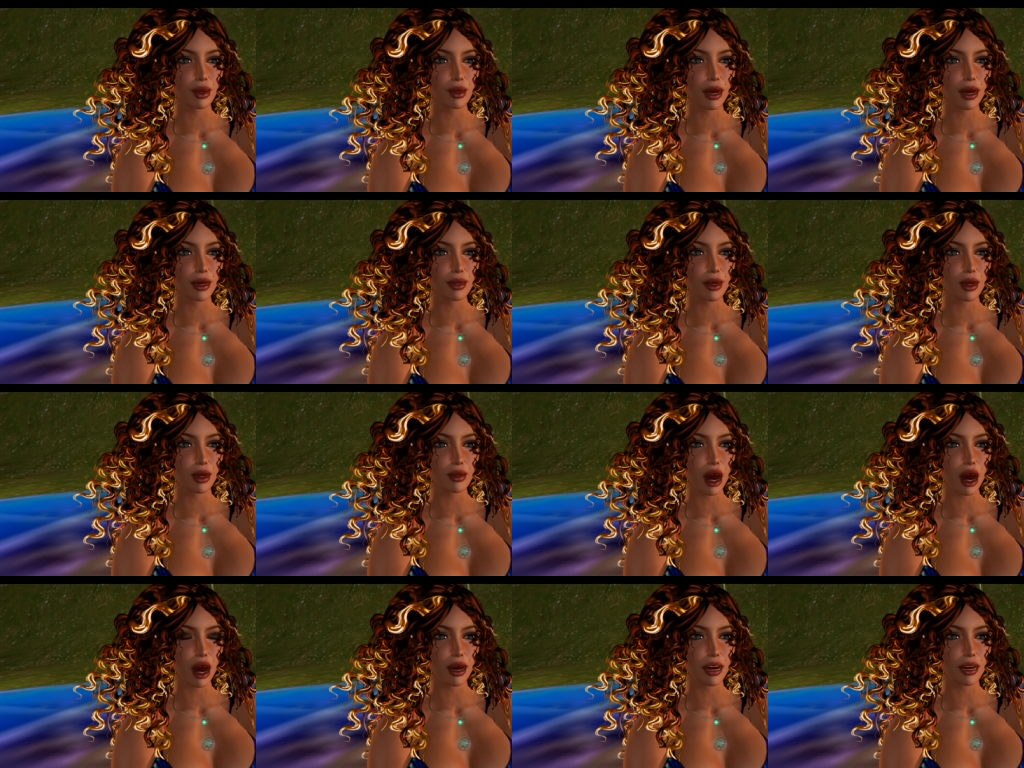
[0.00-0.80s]
and then
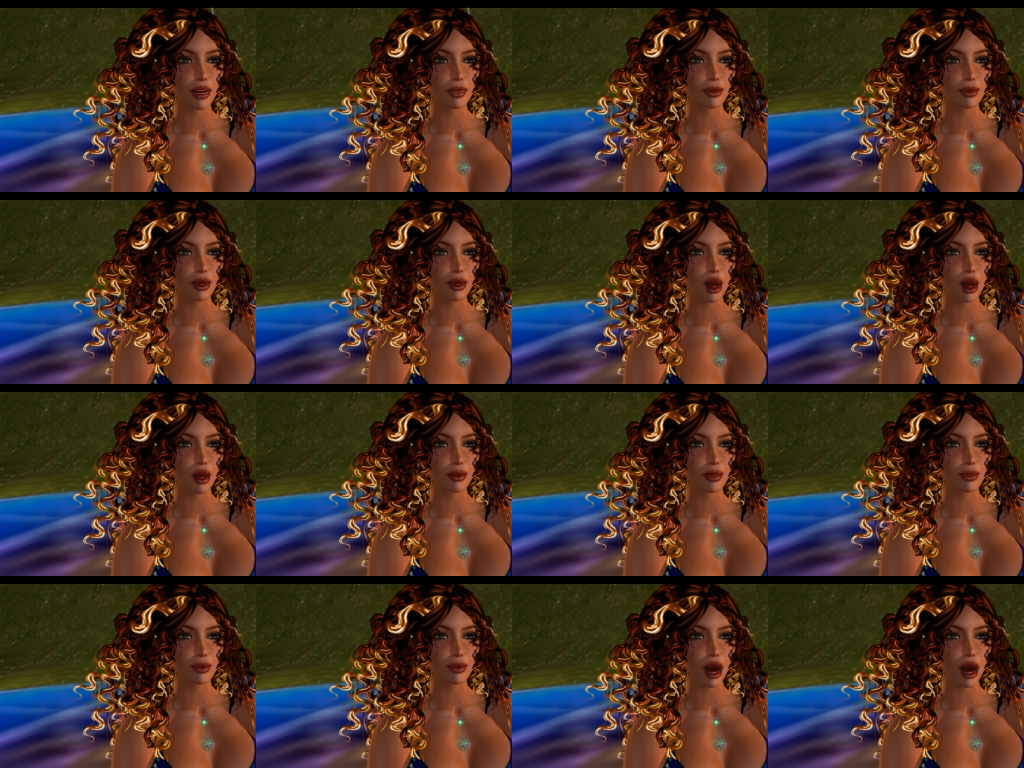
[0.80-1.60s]
sending it
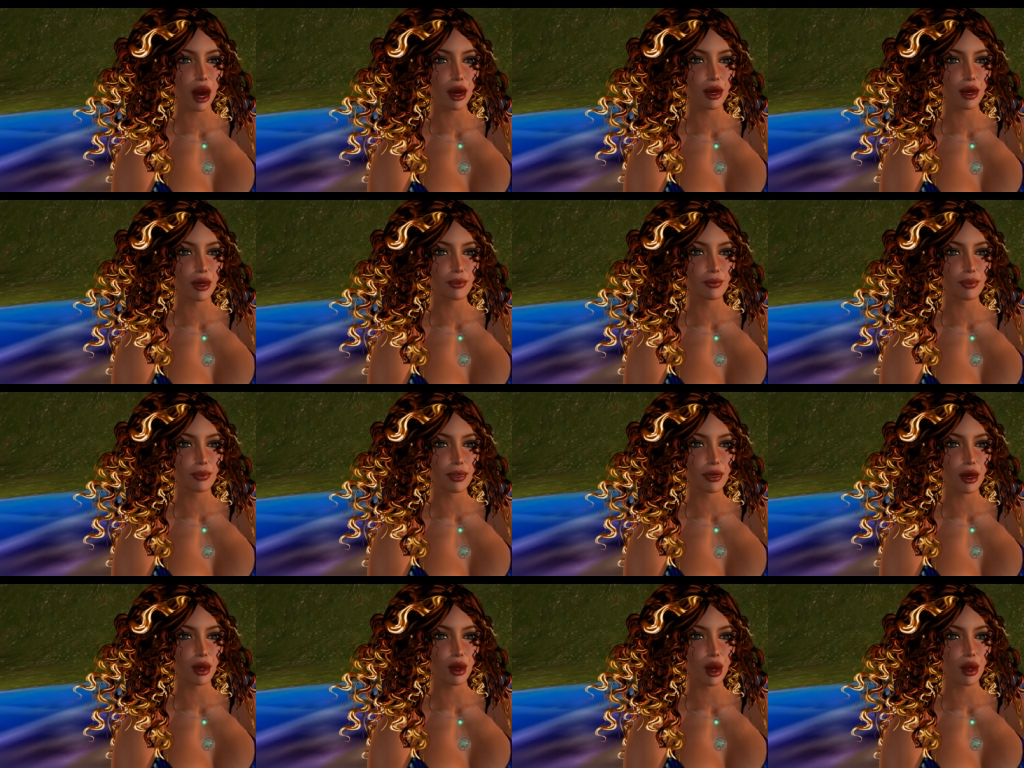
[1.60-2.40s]
back into the
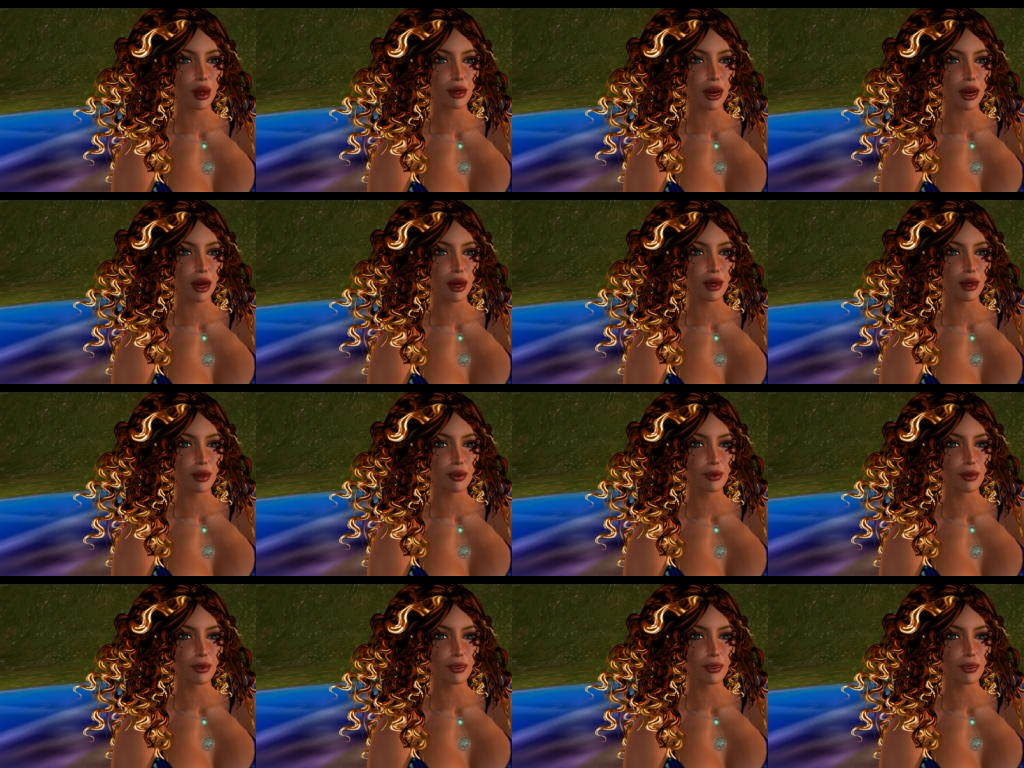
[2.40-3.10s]
universe.